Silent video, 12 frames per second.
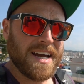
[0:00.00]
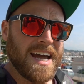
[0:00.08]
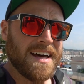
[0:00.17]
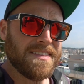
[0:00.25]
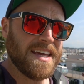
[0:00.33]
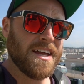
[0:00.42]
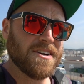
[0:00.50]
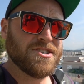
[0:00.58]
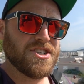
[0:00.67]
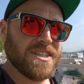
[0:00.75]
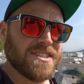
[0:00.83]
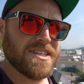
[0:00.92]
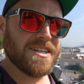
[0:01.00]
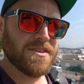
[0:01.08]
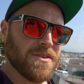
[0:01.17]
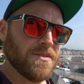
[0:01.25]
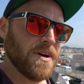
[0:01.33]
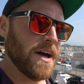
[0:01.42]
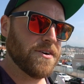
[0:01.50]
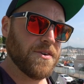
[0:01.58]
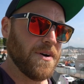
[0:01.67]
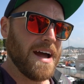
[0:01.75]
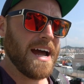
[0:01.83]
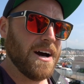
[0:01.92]
I had the energy to, I don't
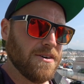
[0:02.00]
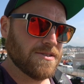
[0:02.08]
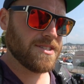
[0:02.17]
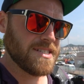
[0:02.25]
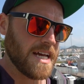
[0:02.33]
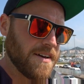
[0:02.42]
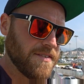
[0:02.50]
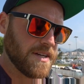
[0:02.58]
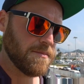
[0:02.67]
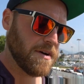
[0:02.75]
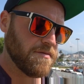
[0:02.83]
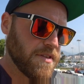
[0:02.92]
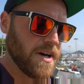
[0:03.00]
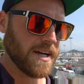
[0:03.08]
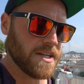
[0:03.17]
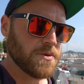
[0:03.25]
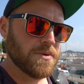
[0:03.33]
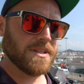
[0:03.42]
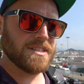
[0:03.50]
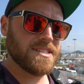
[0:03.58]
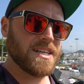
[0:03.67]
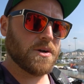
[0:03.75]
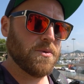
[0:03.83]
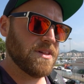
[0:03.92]
know how, to dive into my vlog and to really
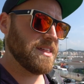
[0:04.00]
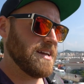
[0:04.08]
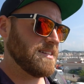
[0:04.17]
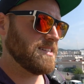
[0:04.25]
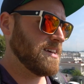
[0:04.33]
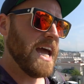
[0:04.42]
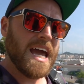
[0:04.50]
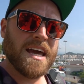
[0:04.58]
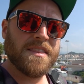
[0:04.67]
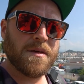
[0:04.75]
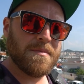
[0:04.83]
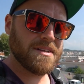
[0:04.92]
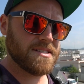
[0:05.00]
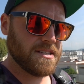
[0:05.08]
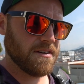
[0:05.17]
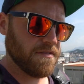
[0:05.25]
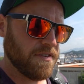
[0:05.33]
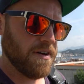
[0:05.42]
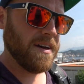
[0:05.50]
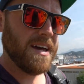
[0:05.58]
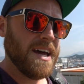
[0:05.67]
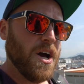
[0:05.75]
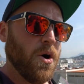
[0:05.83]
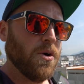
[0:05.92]
stick with it in the midst of
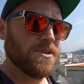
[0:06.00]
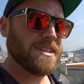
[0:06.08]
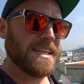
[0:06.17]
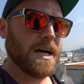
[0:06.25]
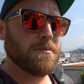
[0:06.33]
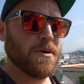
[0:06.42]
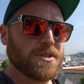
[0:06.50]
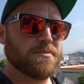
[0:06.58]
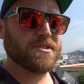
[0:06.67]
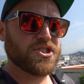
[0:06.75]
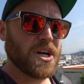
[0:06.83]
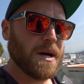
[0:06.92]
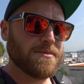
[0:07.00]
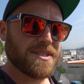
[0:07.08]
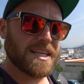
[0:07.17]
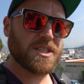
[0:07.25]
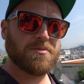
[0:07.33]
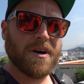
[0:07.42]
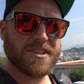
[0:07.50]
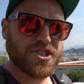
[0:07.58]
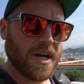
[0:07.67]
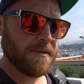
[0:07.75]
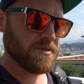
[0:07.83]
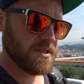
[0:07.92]
holding down multiple jobs, like small
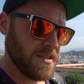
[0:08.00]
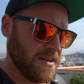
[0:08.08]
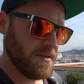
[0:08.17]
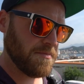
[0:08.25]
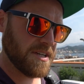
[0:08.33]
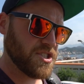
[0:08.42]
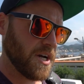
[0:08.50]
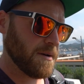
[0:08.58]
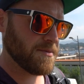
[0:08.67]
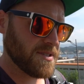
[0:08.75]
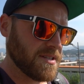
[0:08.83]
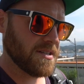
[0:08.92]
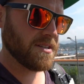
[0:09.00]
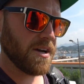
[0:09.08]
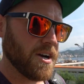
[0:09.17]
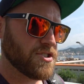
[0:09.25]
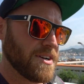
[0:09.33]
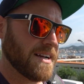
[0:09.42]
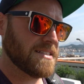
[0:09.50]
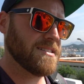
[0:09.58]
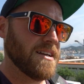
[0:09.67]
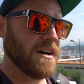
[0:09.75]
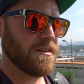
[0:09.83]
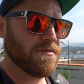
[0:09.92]
jobs, big jobs, contract
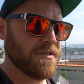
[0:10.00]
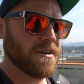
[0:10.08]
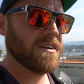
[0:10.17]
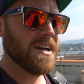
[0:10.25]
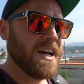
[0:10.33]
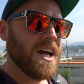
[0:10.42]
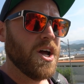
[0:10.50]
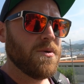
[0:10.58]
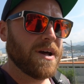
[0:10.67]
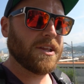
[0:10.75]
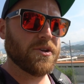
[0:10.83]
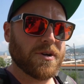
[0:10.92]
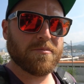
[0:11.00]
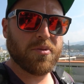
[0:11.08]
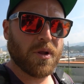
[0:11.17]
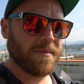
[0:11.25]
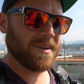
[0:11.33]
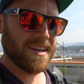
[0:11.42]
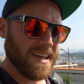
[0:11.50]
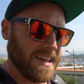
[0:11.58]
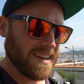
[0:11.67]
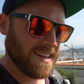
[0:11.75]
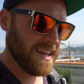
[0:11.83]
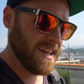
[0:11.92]
stuff, or regular employment and